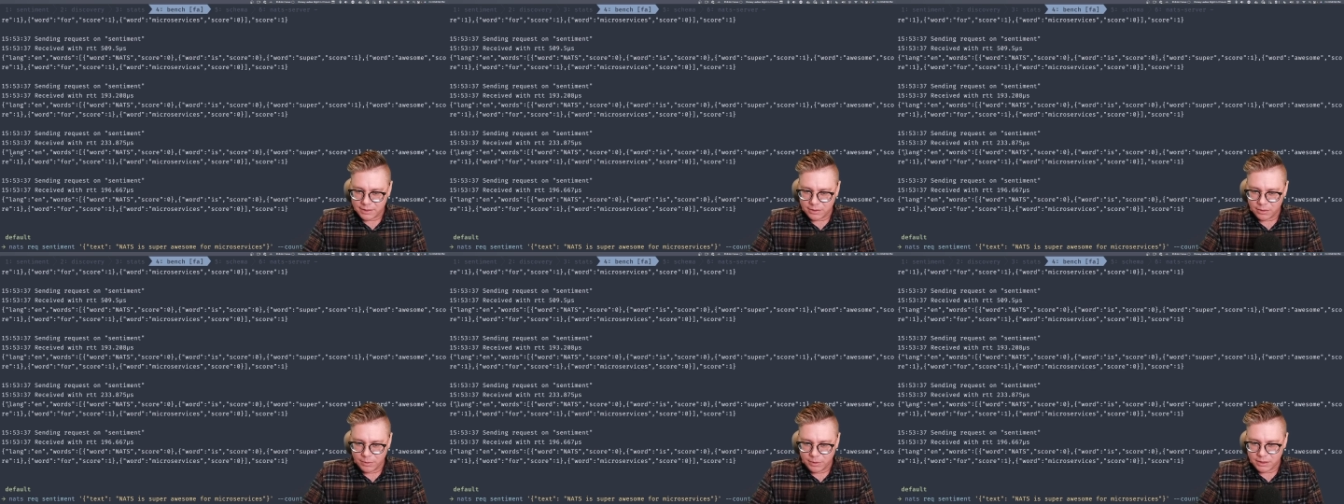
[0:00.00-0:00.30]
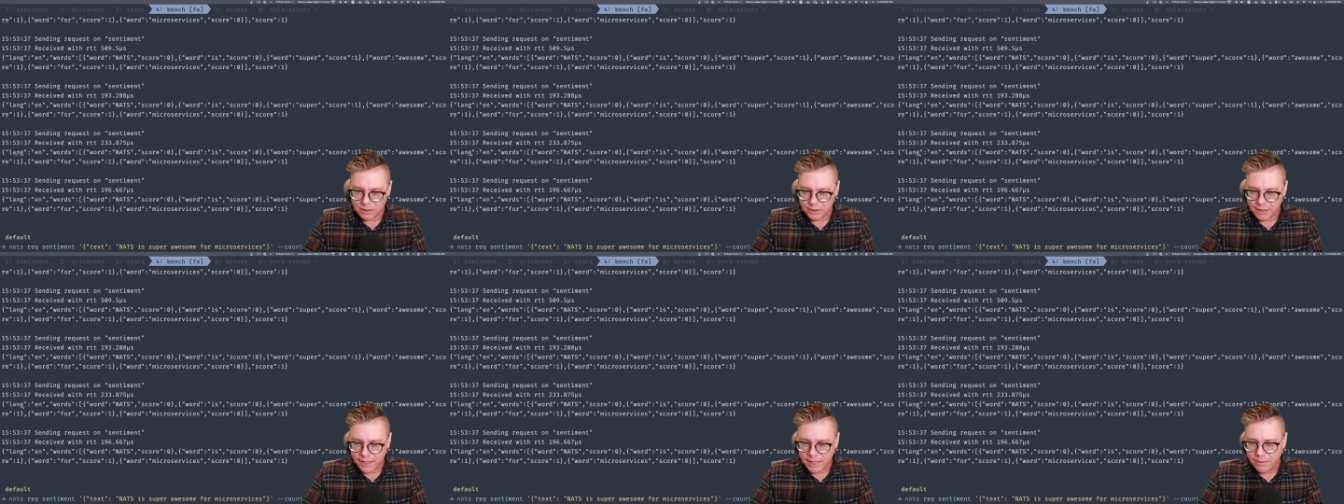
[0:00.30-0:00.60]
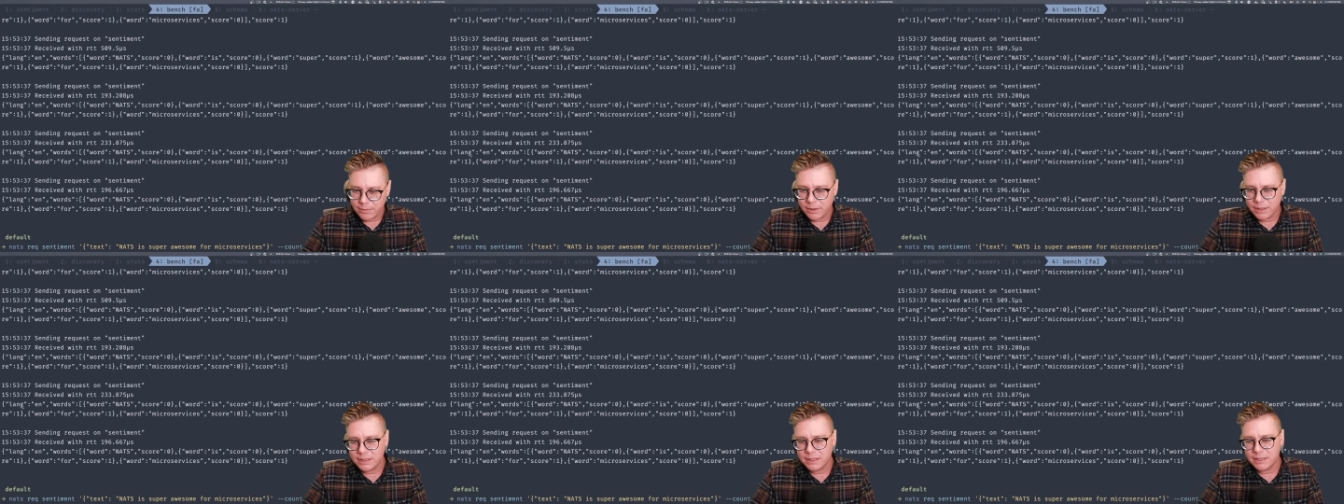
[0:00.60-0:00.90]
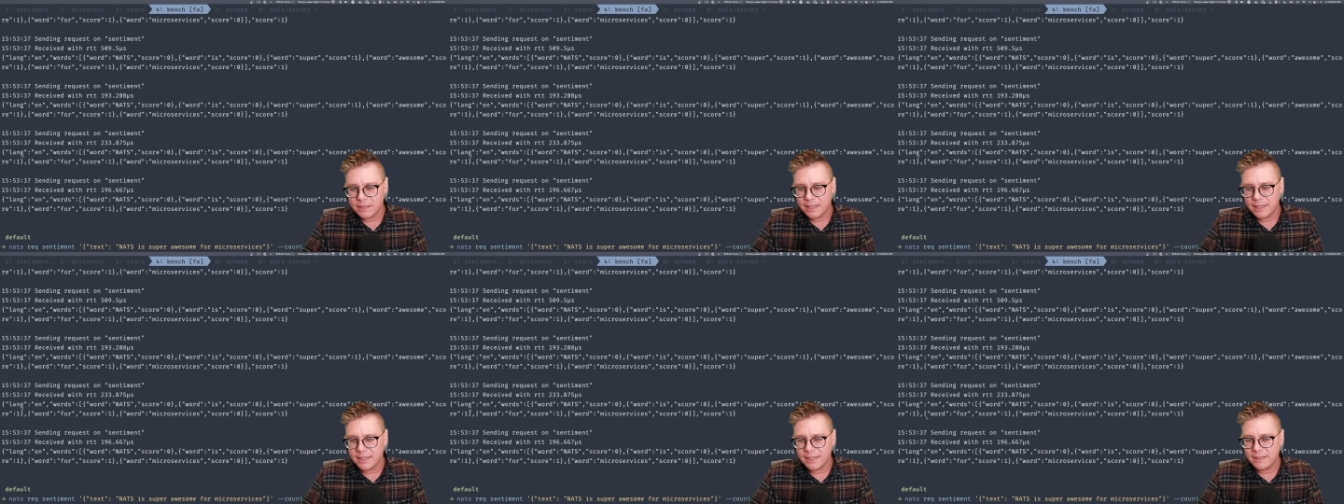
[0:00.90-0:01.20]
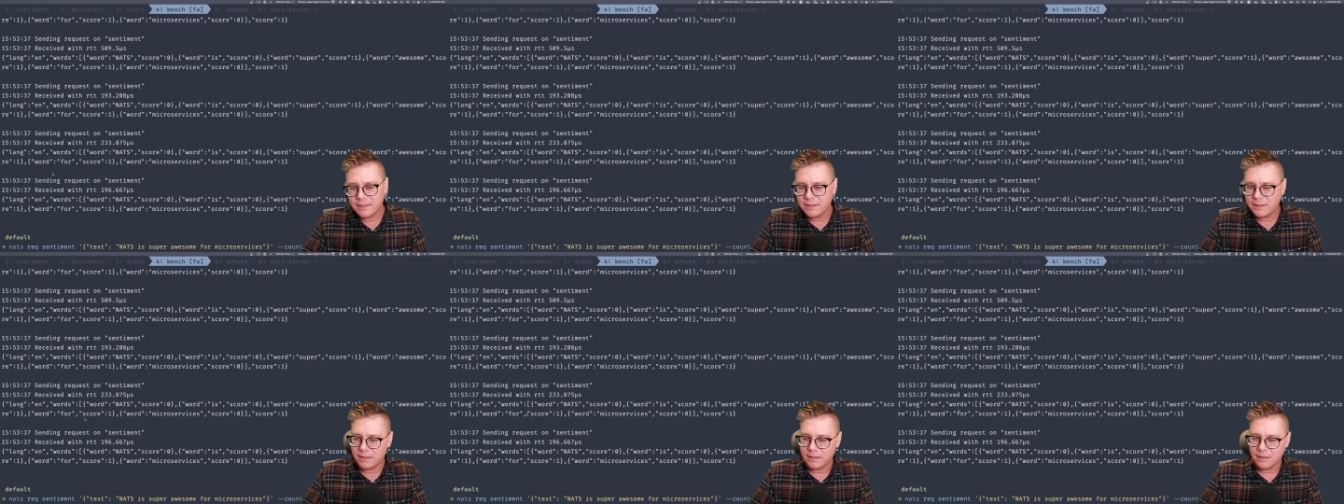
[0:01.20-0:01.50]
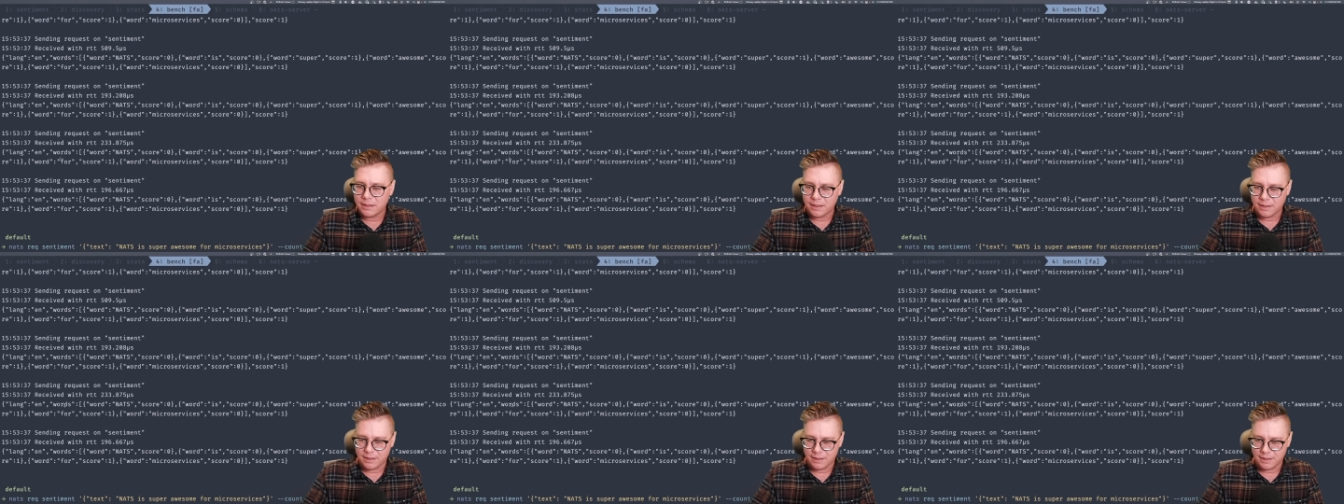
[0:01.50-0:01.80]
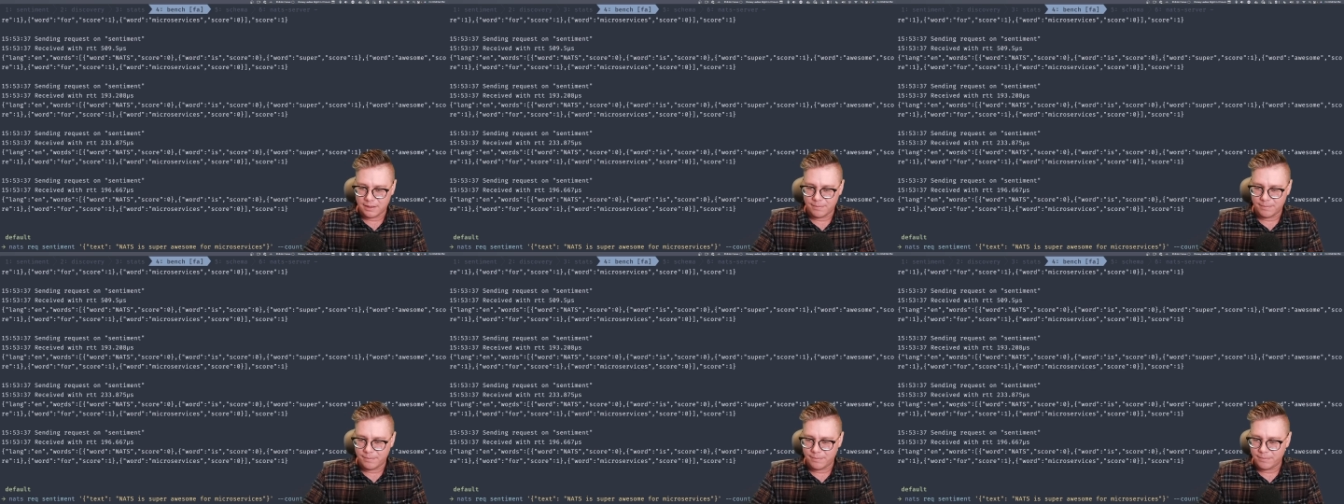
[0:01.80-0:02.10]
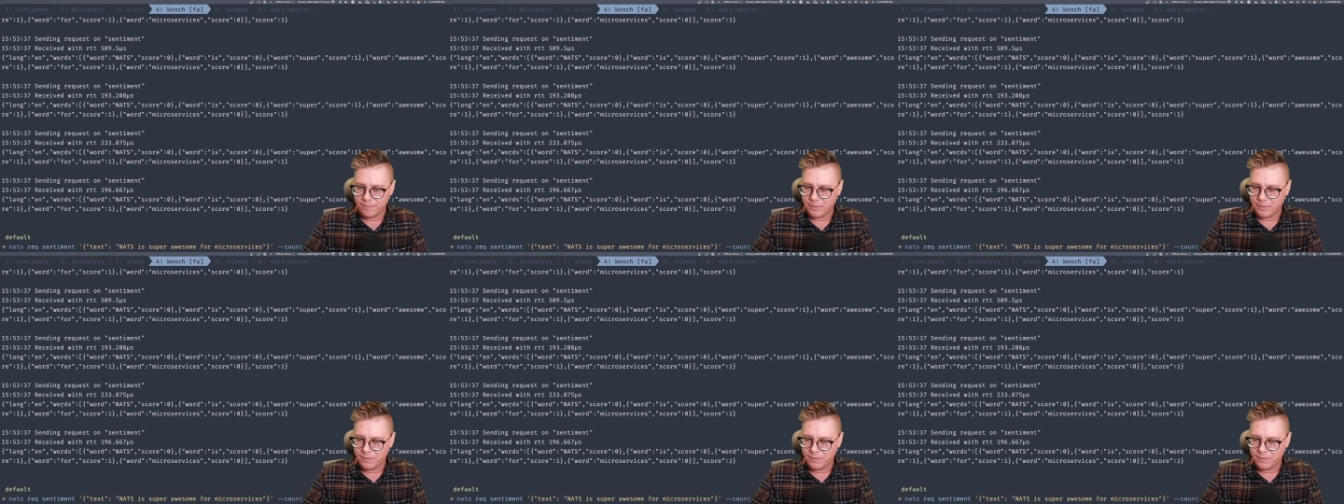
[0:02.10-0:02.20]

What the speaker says: So which language it is, how